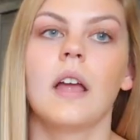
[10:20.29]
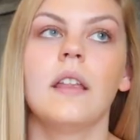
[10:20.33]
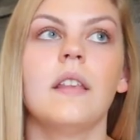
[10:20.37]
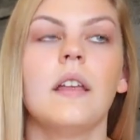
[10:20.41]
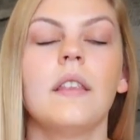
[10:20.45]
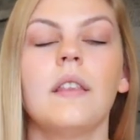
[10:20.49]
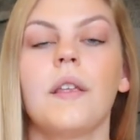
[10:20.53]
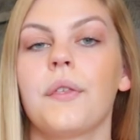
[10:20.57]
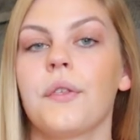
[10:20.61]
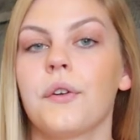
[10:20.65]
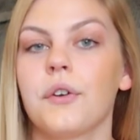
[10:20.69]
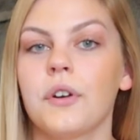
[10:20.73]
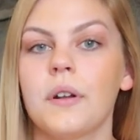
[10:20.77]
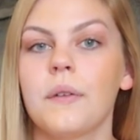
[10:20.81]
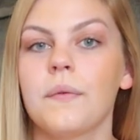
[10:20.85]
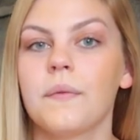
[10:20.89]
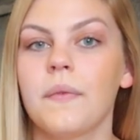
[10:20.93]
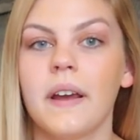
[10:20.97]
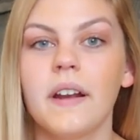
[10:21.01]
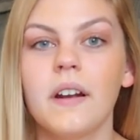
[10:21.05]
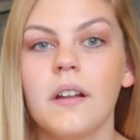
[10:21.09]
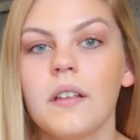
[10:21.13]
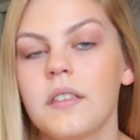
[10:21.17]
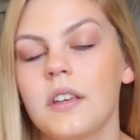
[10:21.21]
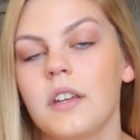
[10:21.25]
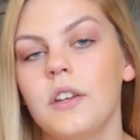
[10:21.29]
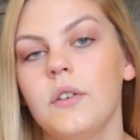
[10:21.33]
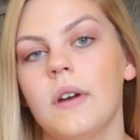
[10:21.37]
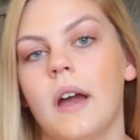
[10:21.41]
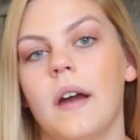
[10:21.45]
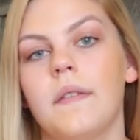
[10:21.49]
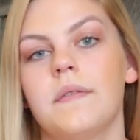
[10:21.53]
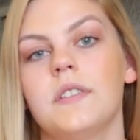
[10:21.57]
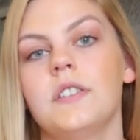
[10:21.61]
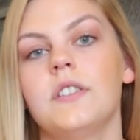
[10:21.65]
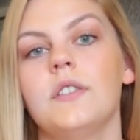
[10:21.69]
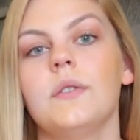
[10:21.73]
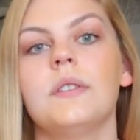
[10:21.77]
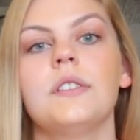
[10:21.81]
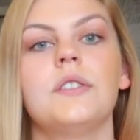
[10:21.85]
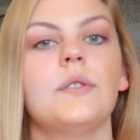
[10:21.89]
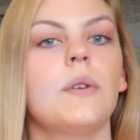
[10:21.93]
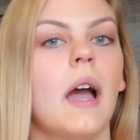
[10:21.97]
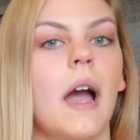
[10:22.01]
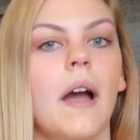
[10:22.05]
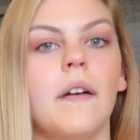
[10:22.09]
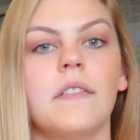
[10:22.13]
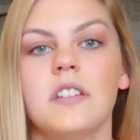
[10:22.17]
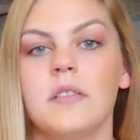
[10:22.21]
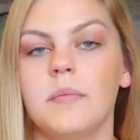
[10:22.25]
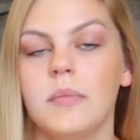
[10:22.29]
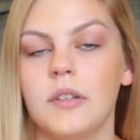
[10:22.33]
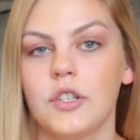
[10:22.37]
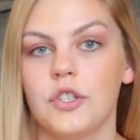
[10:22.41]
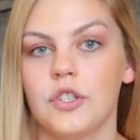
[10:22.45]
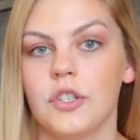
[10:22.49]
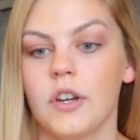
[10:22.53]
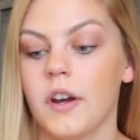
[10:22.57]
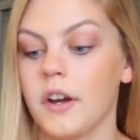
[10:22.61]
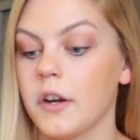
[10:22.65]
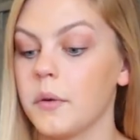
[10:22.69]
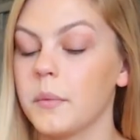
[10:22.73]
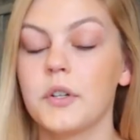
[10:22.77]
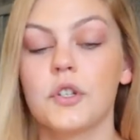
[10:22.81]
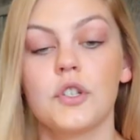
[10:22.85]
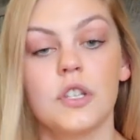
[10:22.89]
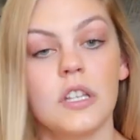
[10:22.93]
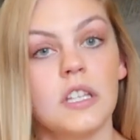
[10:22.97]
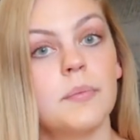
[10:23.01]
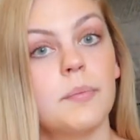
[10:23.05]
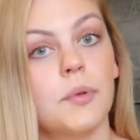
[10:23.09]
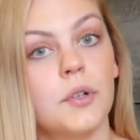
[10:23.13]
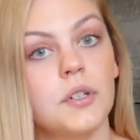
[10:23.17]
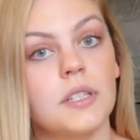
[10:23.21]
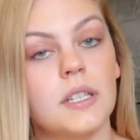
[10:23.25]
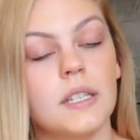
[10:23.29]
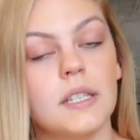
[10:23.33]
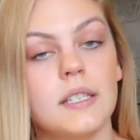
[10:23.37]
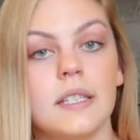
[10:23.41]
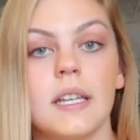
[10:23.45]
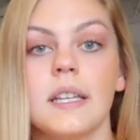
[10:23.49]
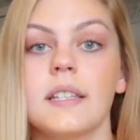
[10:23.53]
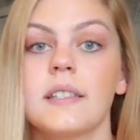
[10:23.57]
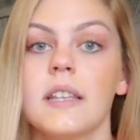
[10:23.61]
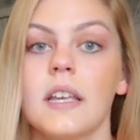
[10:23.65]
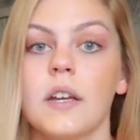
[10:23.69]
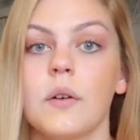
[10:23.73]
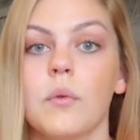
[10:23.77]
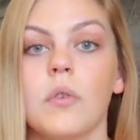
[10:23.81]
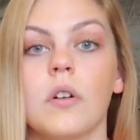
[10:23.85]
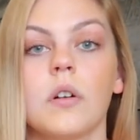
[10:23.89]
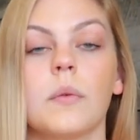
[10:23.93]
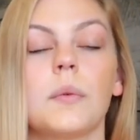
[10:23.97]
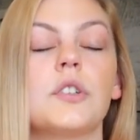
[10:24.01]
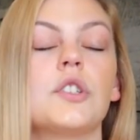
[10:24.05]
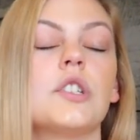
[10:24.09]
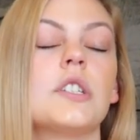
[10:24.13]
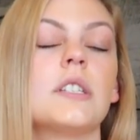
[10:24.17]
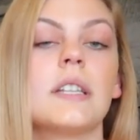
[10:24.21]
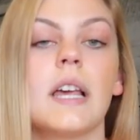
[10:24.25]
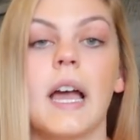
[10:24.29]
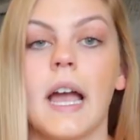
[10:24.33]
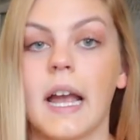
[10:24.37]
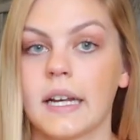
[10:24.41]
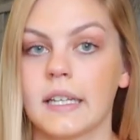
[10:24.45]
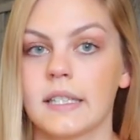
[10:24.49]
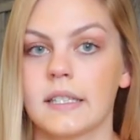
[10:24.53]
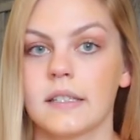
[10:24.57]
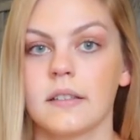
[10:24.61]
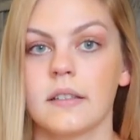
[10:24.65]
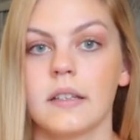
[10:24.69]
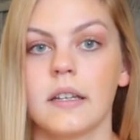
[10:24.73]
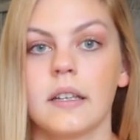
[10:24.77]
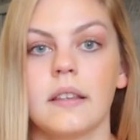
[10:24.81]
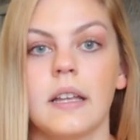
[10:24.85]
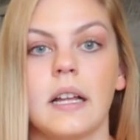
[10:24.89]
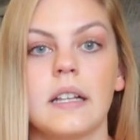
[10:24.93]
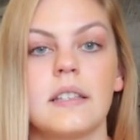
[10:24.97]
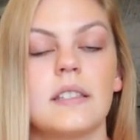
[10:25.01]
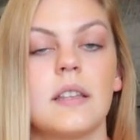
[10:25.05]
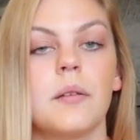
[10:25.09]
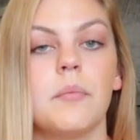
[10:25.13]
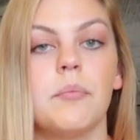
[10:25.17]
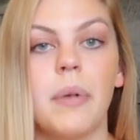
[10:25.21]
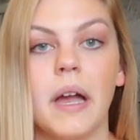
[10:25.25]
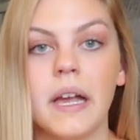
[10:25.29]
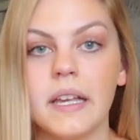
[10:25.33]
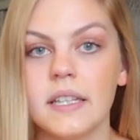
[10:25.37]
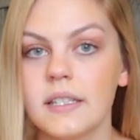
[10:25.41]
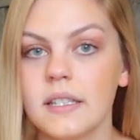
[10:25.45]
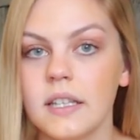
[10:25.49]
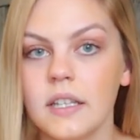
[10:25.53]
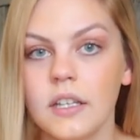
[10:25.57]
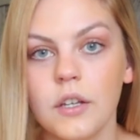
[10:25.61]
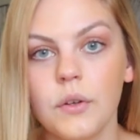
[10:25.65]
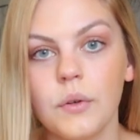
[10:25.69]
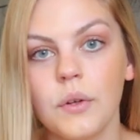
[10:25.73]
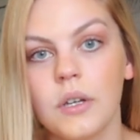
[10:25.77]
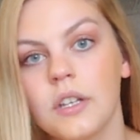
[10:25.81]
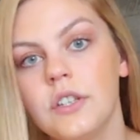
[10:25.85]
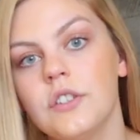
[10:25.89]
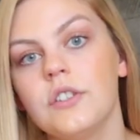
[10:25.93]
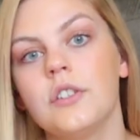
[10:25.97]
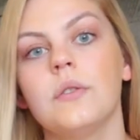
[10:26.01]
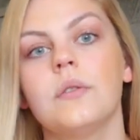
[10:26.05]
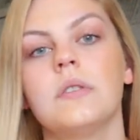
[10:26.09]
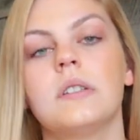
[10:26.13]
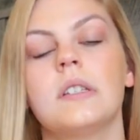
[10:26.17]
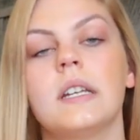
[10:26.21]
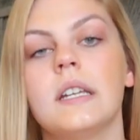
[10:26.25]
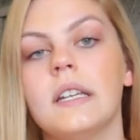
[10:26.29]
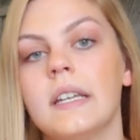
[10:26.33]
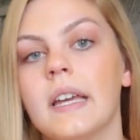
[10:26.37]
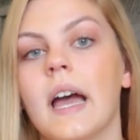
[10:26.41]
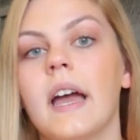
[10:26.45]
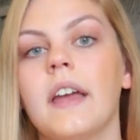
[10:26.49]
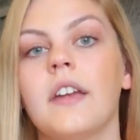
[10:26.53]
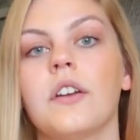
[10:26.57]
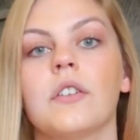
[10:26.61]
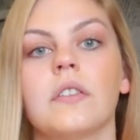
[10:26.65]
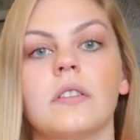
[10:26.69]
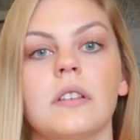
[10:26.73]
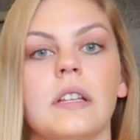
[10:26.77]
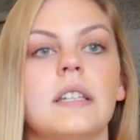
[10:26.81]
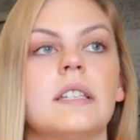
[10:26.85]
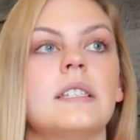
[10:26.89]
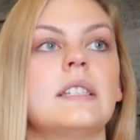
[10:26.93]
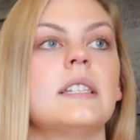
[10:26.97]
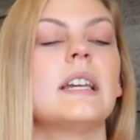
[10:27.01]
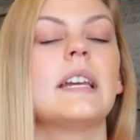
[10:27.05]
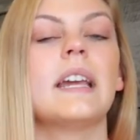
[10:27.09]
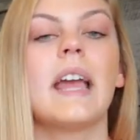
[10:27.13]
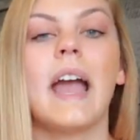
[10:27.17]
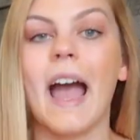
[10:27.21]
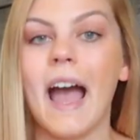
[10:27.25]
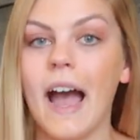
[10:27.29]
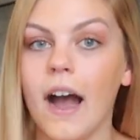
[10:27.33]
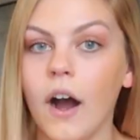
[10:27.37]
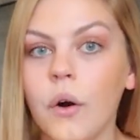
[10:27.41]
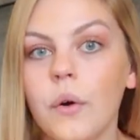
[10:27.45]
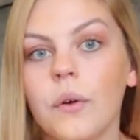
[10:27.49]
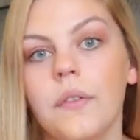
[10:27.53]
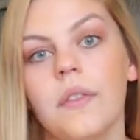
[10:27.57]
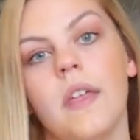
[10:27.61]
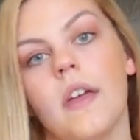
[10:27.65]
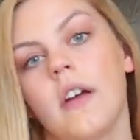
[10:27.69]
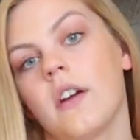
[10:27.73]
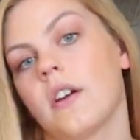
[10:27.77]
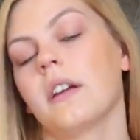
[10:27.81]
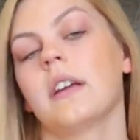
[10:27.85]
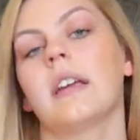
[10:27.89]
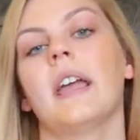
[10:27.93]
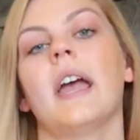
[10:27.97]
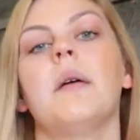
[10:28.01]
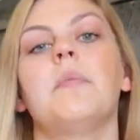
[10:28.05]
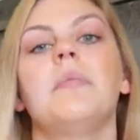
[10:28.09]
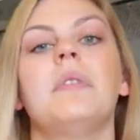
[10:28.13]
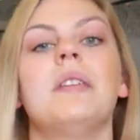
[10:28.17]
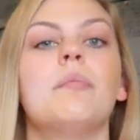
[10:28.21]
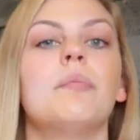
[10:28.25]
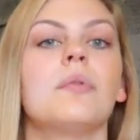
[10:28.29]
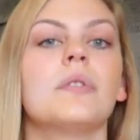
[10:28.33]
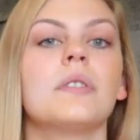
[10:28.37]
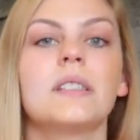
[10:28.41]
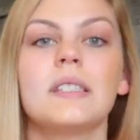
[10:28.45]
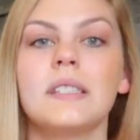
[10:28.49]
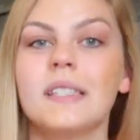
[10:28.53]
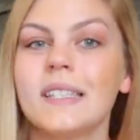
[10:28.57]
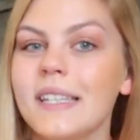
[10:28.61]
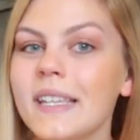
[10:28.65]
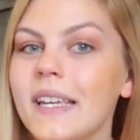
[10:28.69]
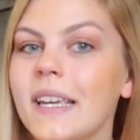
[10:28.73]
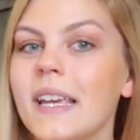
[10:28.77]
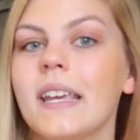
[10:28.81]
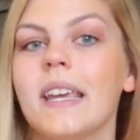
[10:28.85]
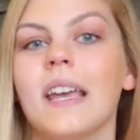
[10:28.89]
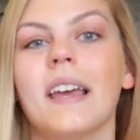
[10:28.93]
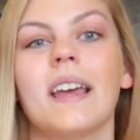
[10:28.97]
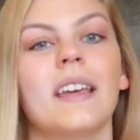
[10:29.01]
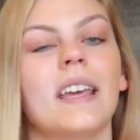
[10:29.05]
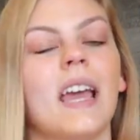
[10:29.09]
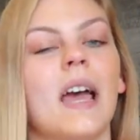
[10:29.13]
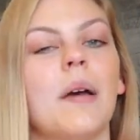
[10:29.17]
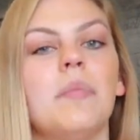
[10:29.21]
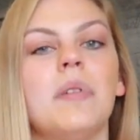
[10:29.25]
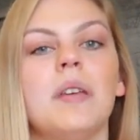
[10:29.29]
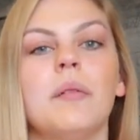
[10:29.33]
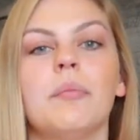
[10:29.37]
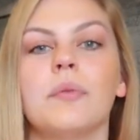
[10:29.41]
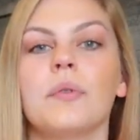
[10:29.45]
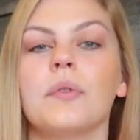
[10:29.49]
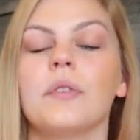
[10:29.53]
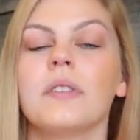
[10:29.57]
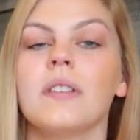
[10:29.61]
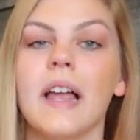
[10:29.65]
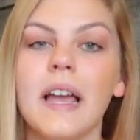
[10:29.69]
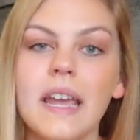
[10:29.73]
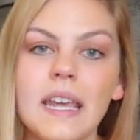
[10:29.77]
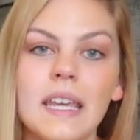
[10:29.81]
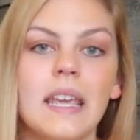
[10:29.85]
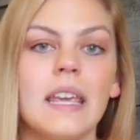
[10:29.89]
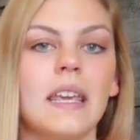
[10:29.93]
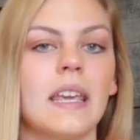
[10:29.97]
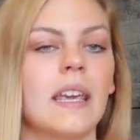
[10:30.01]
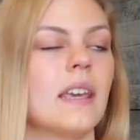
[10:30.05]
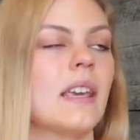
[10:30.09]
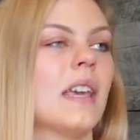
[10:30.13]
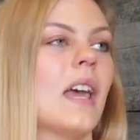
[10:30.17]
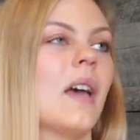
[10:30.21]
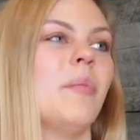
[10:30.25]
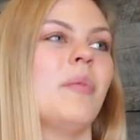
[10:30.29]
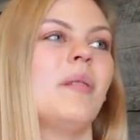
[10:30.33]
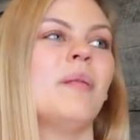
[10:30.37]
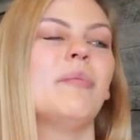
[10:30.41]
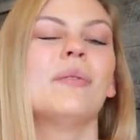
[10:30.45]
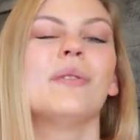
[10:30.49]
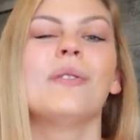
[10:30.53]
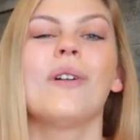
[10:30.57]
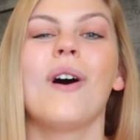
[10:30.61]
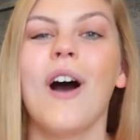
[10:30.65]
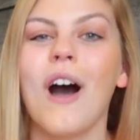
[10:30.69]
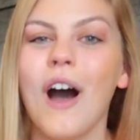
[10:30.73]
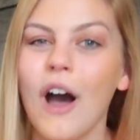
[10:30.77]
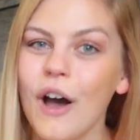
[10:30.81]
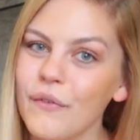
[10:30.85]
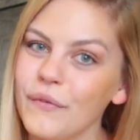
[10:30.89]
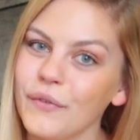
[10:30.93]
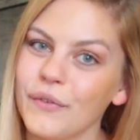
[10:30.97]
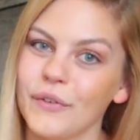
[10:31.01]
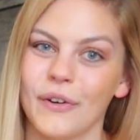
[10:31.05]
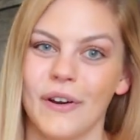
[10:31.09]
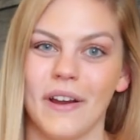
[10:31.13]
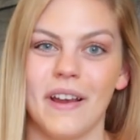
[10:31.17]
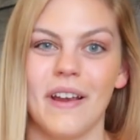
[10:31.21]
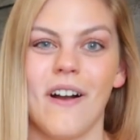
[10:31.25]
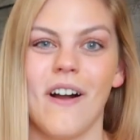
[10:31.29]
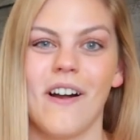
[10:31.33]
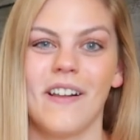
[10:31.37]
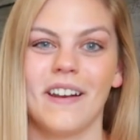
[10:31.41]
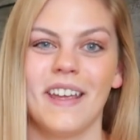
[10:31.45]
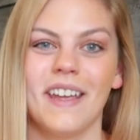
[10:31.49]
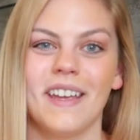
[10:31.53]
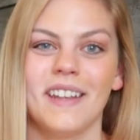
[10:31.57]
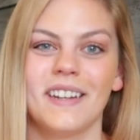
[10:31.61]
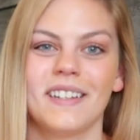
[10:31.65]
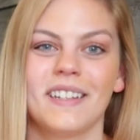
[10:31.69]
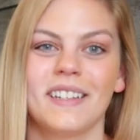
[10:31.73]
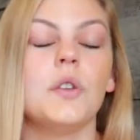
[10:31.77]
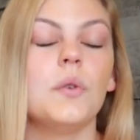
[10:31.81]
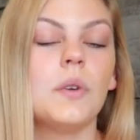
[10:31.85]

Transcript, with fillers: And then the third and final thing you have to do is you have to be sharing, which this person says they were, which is excellent. That's the best thing you can do to get your listing out there, get people seeing it, get people liking it, get people offering on it.